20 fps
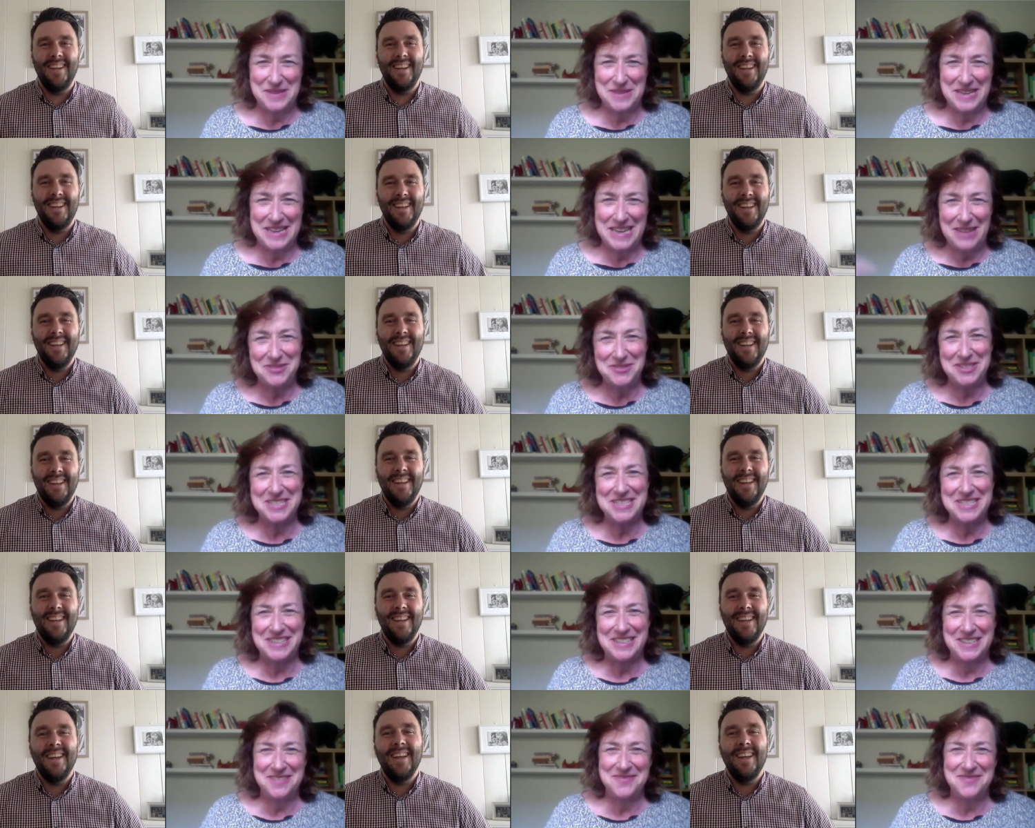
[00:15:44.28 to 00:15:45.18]
Speaker 1: You have to just
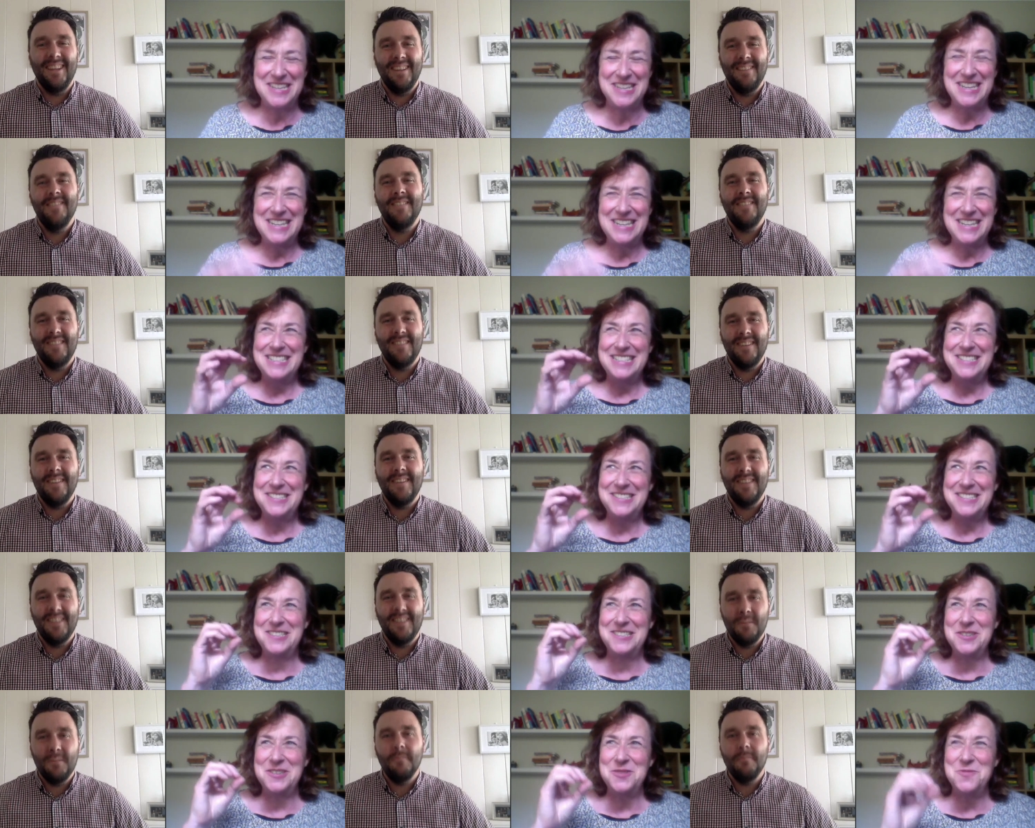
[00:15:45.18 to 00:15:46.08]
kind of
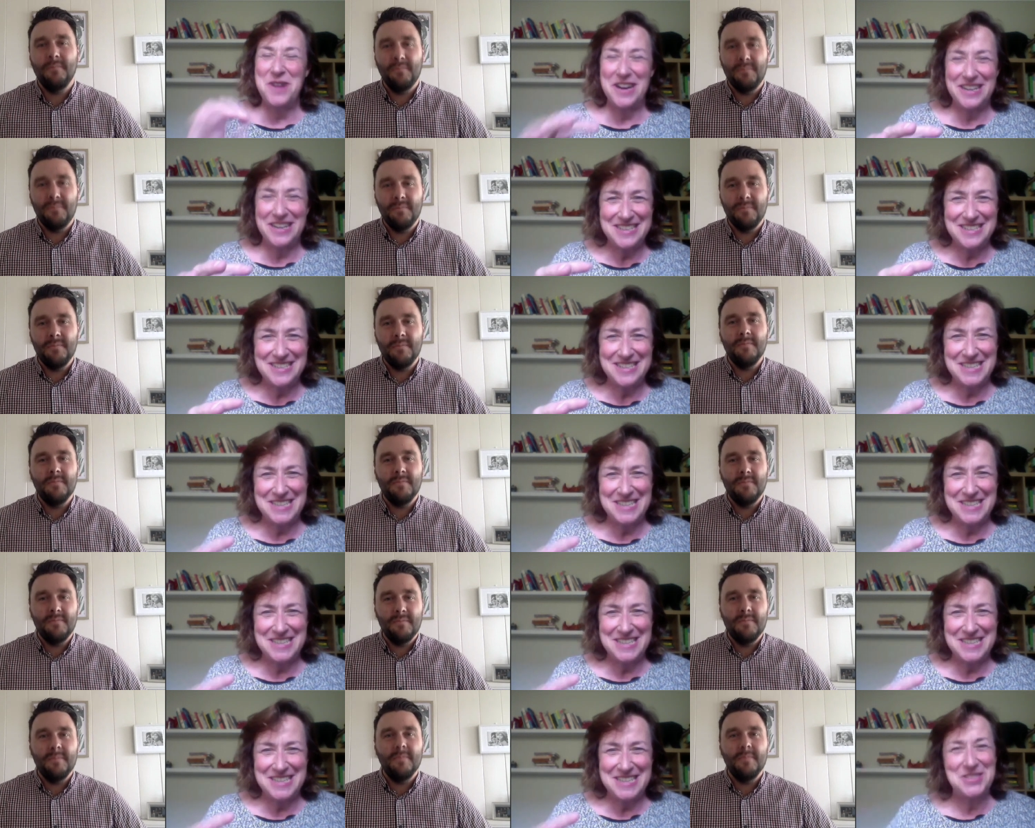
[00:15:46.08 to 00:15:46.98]
do one and see what
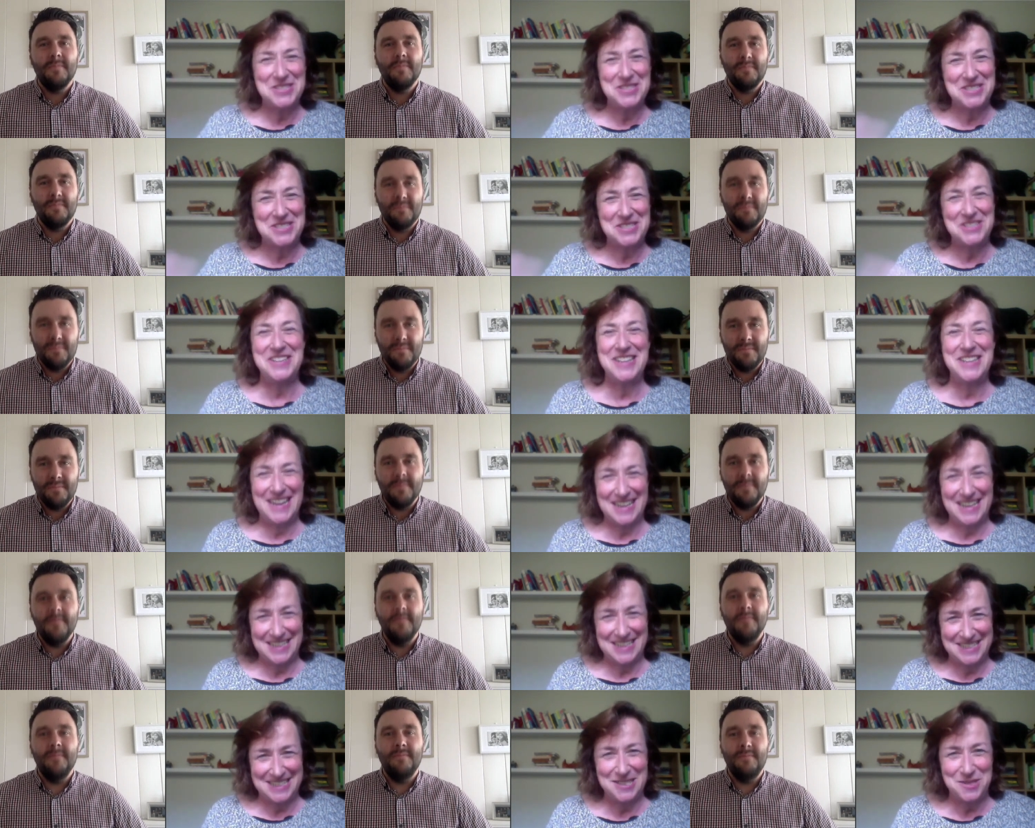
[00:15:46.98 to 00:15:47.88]
occurs to you next,
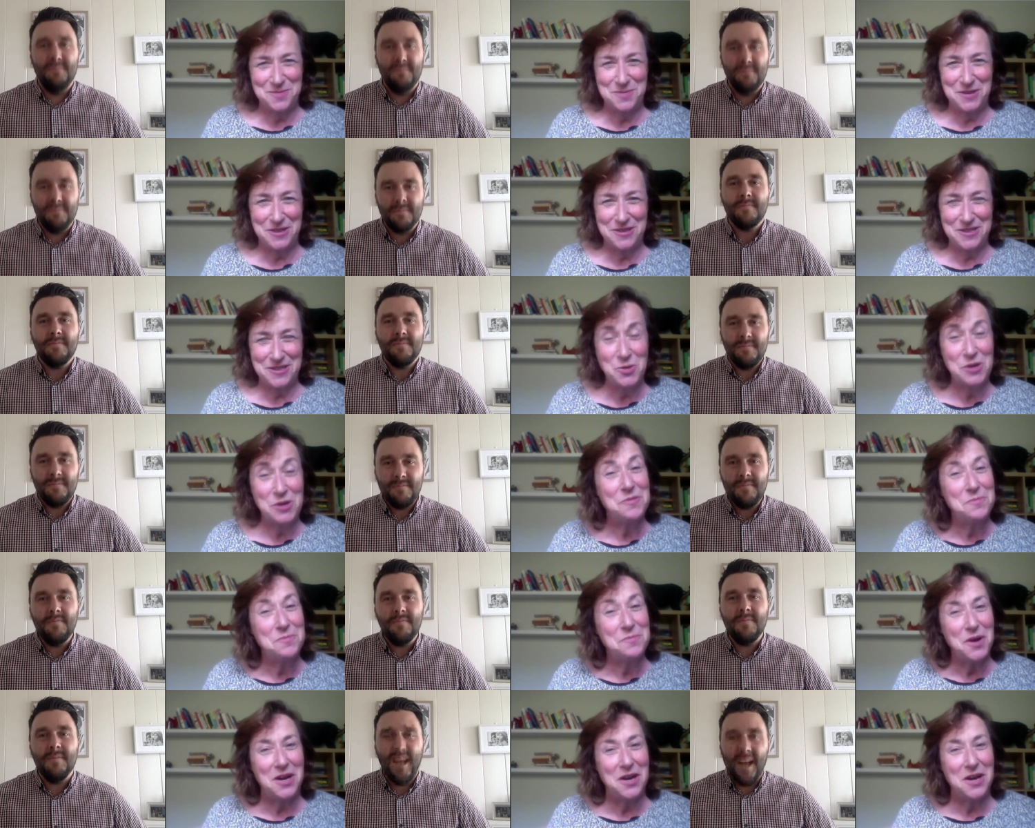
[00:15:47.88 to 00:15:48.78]
I suppose, what it
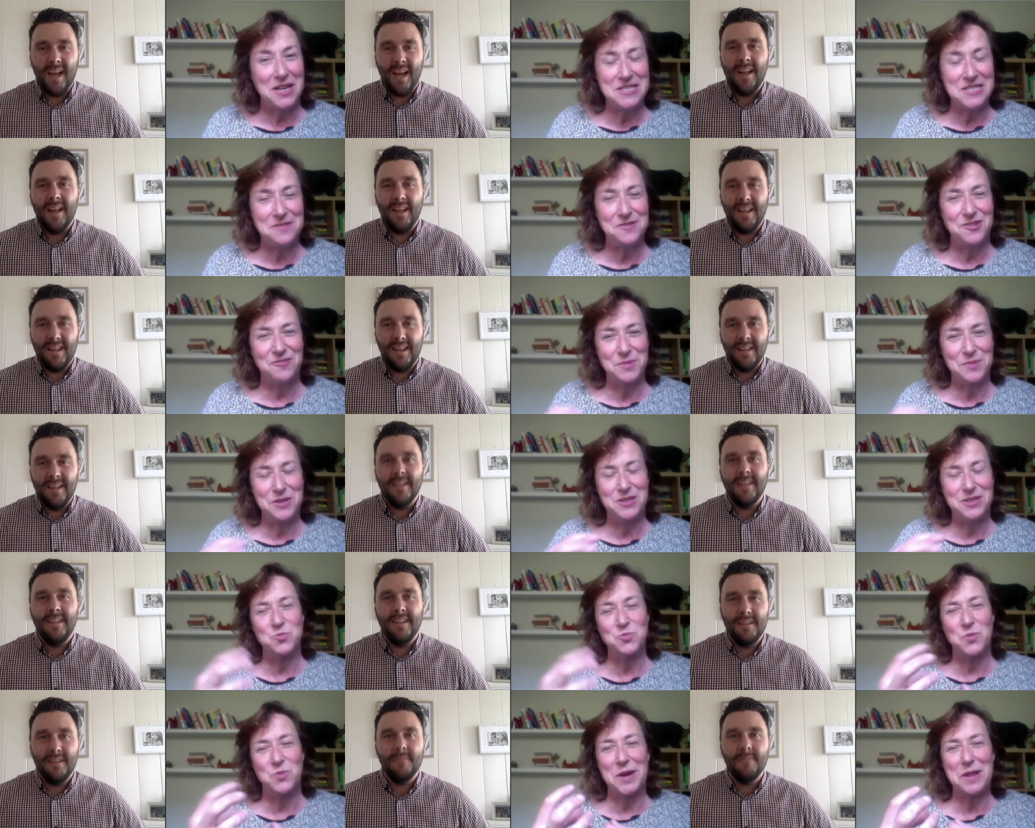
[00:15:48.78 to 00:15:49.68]
reminds you of, because
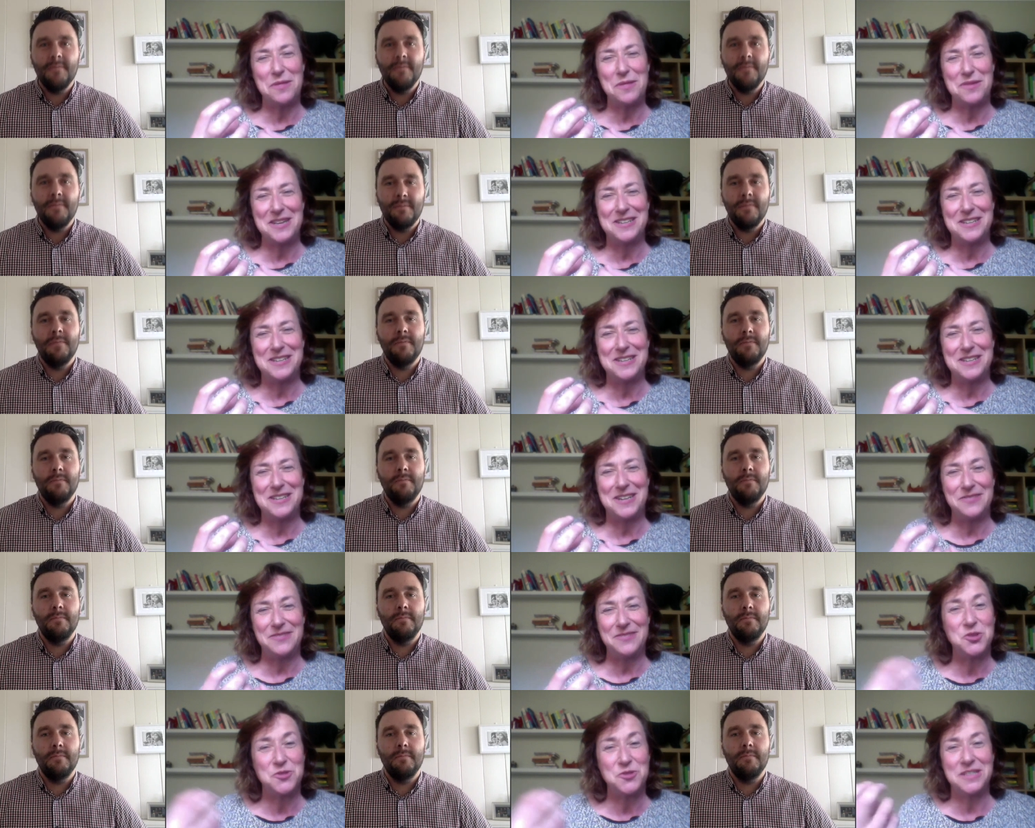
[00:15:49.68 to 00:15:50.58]
one thing kind of
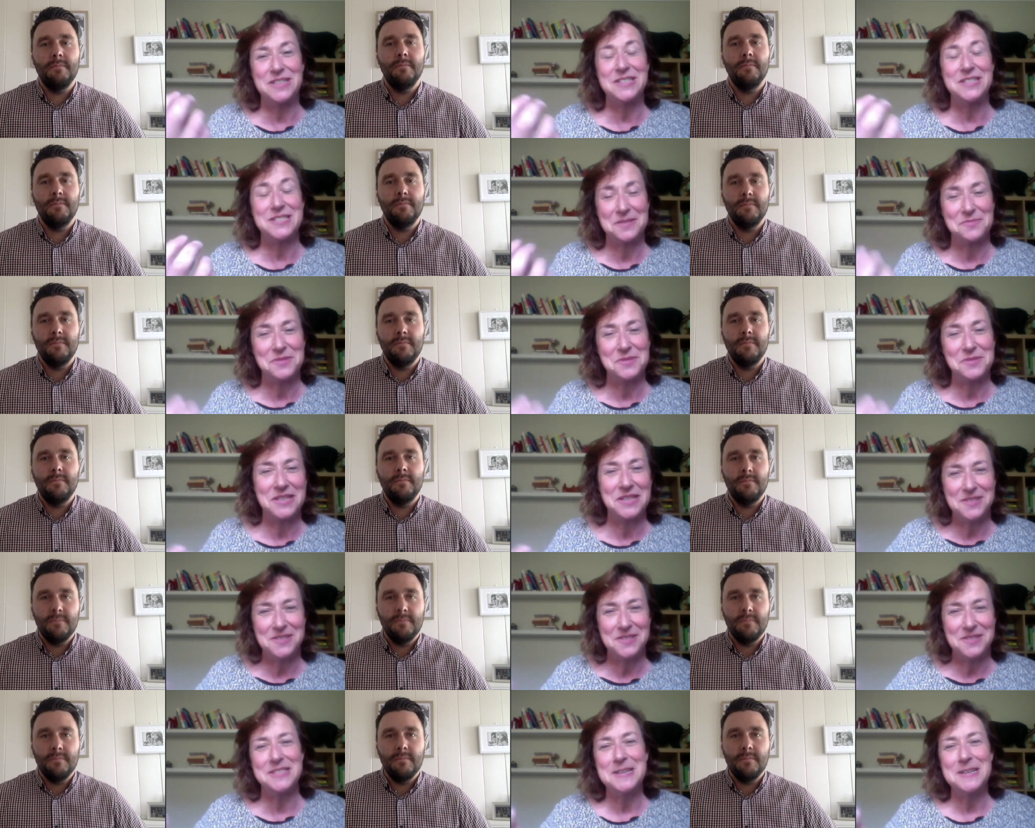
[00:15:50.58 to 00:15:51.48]
triggers something else.